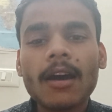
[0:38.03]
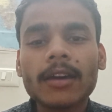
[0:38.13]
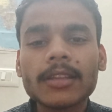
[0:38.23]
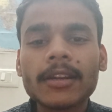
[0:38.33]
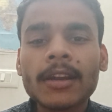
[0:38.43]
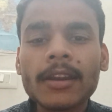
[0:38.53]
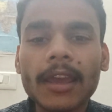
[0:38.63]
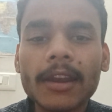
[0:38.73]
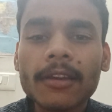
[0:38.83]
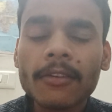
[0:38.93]
Other than
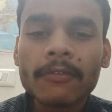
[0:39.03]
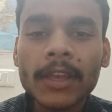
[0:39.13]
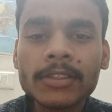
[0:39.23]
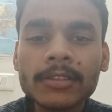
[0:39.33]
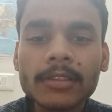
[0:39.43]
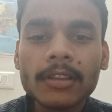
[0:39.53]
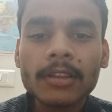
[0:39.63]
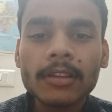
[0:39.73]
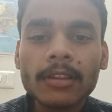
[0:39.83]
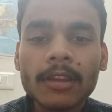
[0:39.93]
that, when
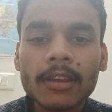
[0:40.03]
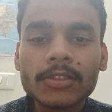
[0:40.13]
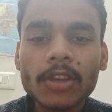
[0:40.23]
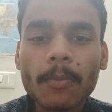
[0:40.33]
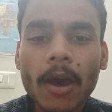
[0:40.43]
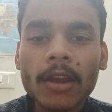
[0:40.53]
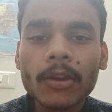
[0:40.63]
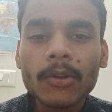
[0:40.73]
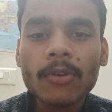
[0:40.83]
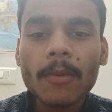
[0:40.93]

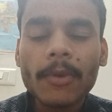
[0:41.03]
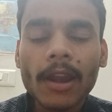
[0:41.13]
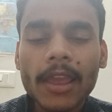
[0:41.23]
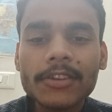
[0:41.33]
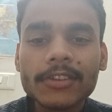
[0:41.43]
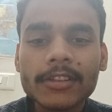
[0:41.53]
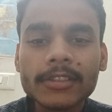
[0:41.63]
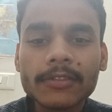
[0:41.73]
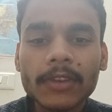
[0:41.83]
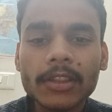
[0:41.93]
Japan grew up
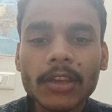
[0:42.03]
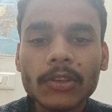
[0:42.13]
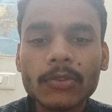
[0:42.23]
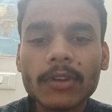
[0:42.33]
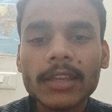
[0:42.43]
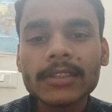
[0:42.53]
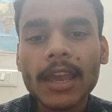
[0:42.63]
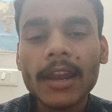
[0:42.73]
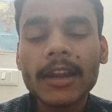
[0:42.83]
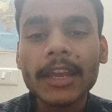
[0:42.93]
relations with the US
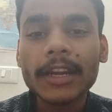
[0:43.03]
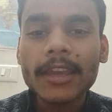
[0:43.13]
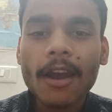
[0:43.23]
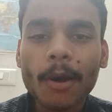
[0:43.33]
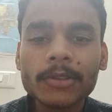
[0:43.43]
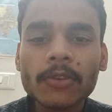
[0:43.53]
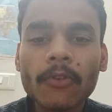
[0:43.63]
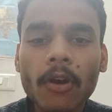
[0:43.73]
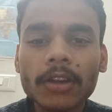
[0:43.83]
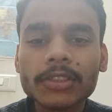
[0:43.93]
and India also
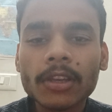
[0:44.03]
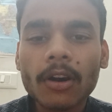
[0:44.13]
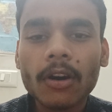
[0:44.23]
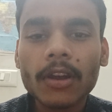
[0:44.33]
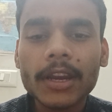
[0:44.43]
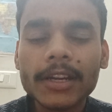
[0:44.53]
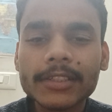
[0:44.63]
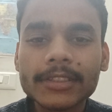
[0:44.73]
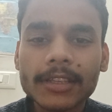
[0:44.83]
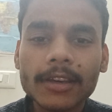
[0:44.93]
focusing on
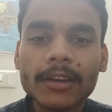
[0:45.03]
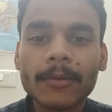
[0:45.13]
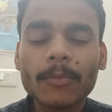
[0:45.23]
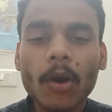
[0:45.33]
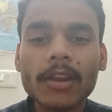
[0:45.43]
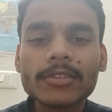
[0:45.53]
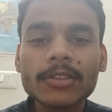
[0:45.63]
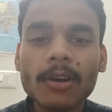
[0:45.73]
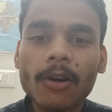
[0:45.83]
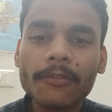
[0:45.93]
its
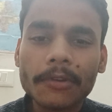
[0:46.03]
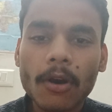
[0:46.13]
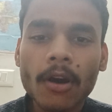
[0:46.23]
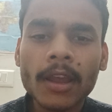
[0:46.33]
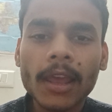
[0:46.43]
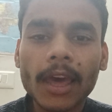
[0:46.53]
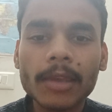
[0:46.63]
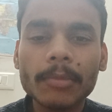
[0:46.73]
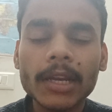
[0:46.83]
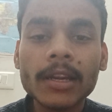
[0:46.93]
policy of
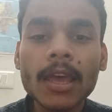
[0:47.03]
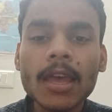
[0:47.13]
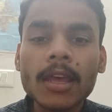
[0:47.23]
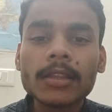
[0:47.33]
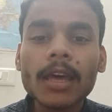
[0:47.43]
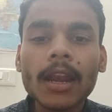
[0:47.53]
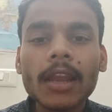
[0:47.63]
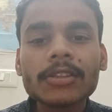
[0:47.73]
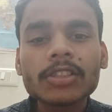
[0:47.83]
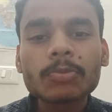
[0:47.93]
non-alignment, the
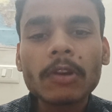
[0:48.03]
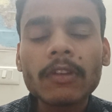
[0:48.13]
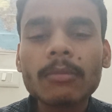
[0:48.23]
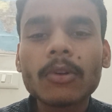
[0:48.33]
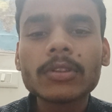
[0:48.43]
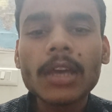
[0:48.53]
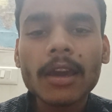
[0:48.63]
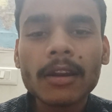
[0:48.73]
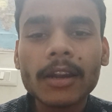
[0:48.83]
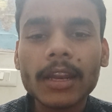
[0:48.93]
relations between both the
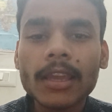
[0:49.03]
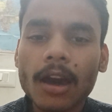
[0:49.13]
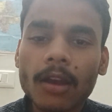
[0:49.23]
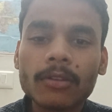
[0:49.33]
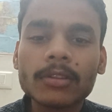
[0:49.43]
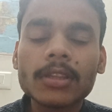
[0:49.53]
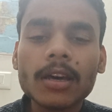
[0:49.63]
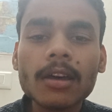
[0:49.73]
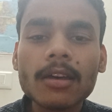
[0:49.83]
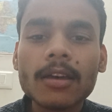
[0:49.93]
country are on
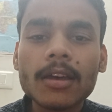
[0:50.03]
the